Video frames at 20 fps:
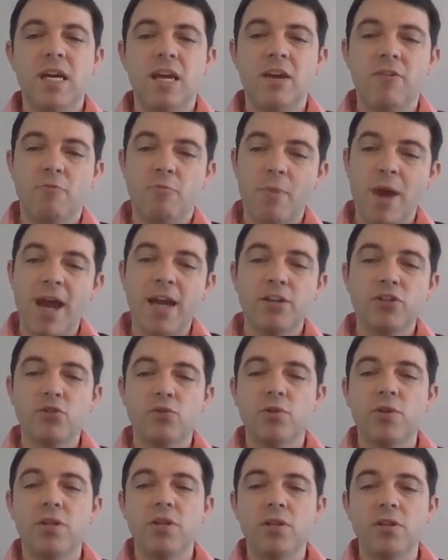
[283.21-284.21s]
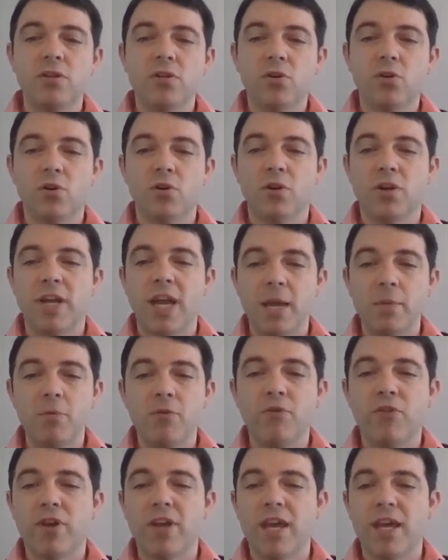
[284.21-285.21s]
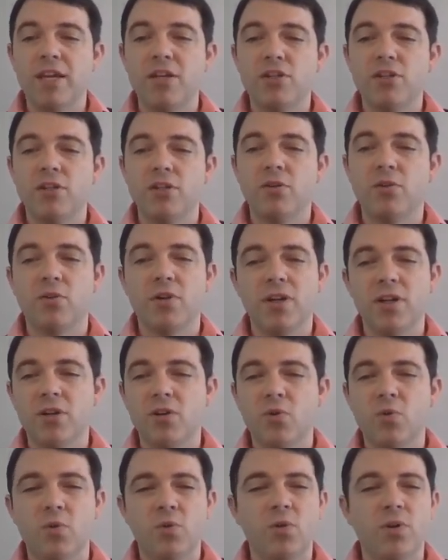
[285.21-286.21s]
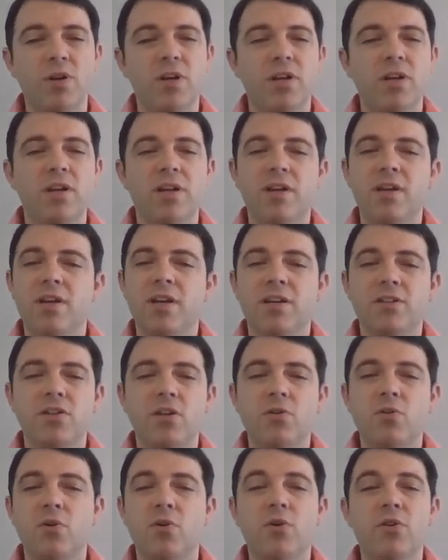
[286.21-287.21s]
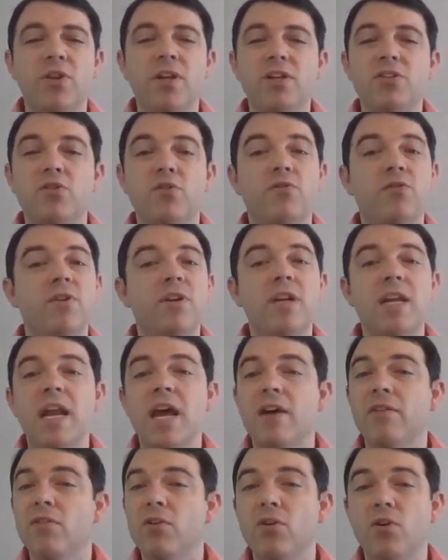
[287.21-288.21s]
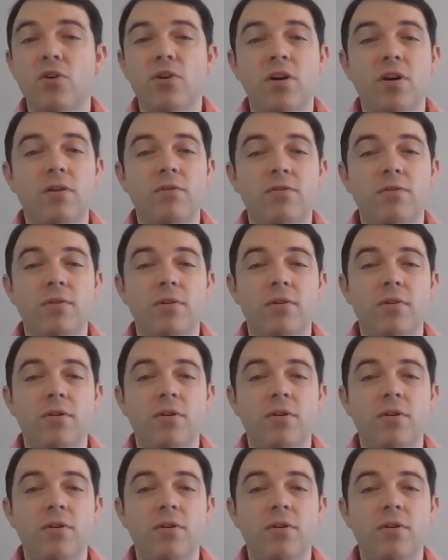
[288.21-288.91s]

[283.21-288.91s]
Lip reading: If mastery or gamification or inquiry, etc., are all things you've never heard of,